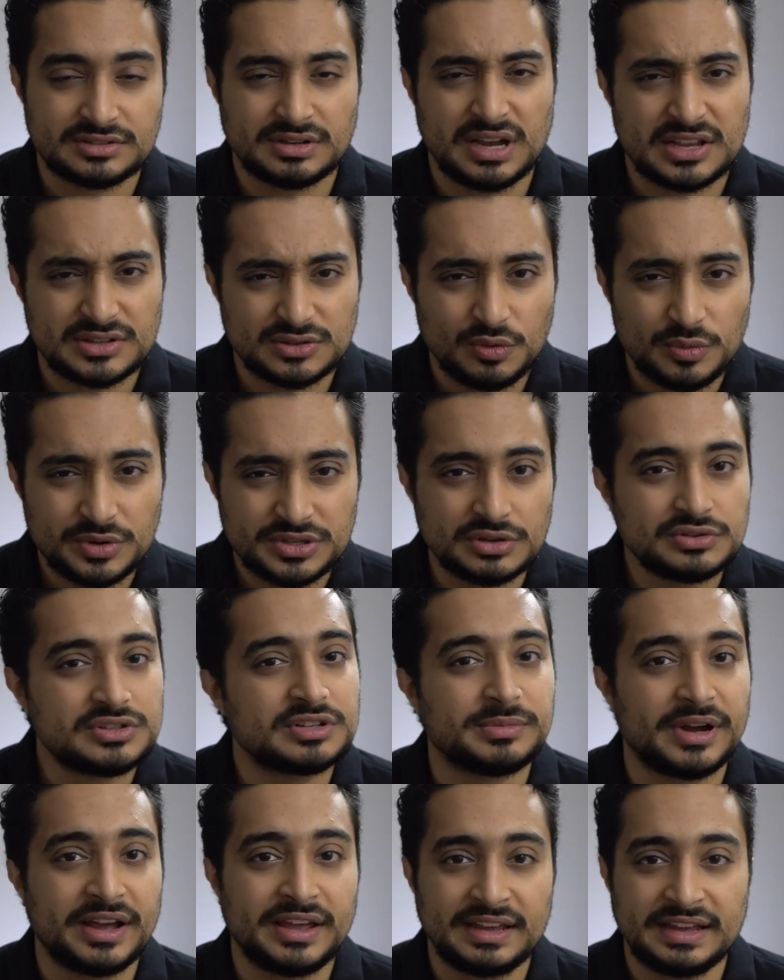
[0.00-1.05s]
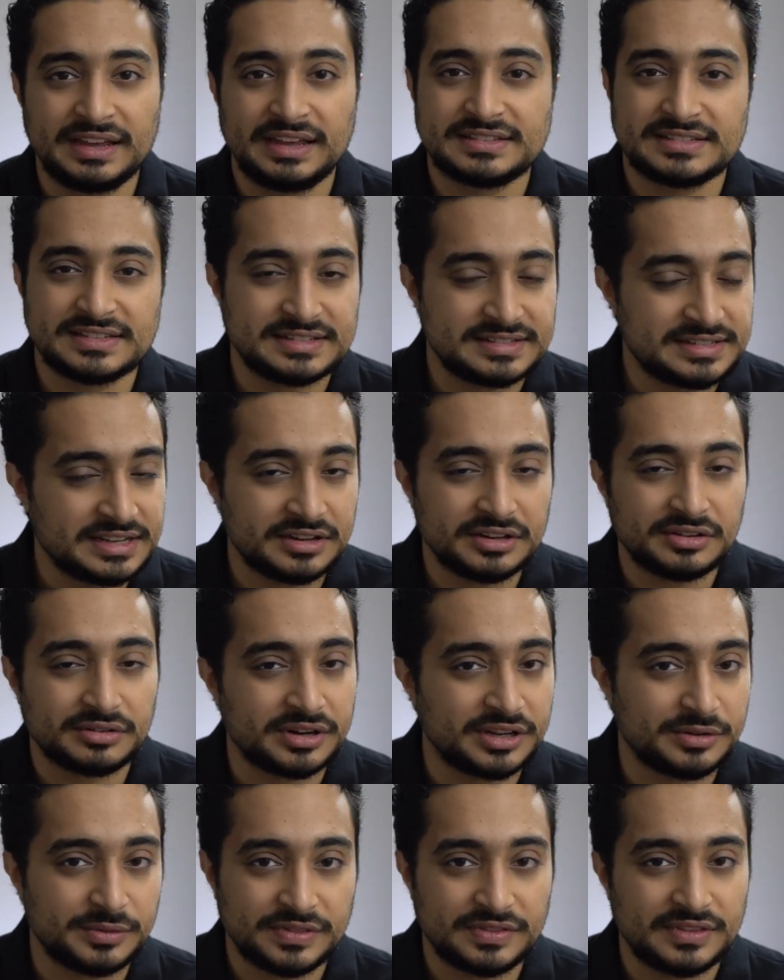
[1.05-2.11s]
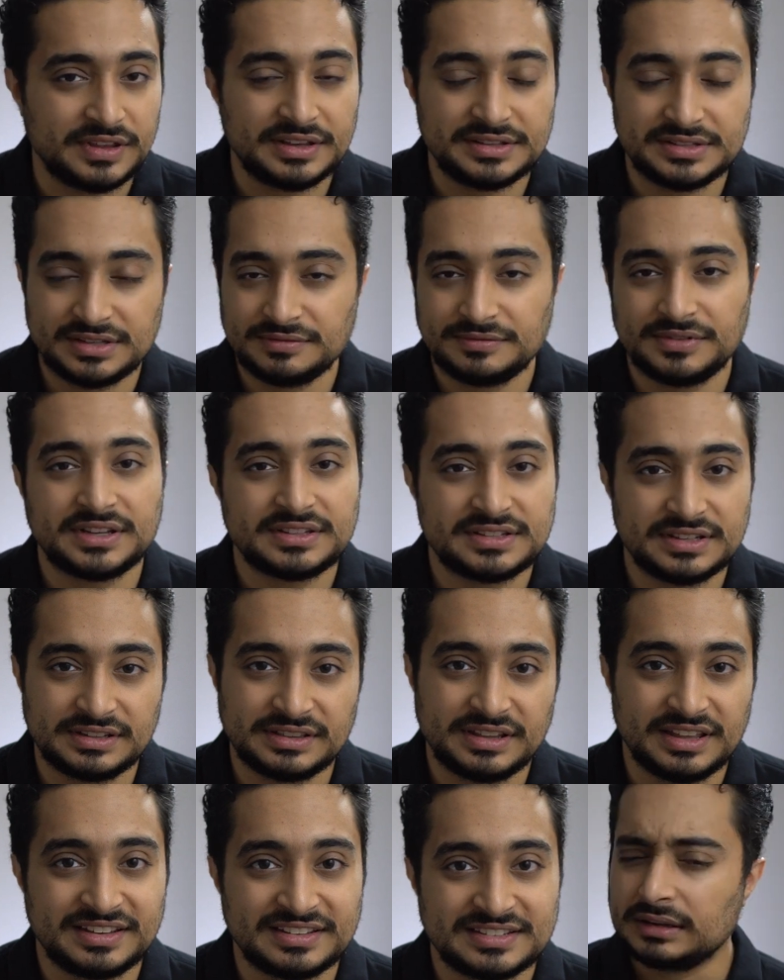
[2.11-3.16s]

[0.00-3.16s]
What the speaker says: So I was always using my hands and tinkering with things and fixing things.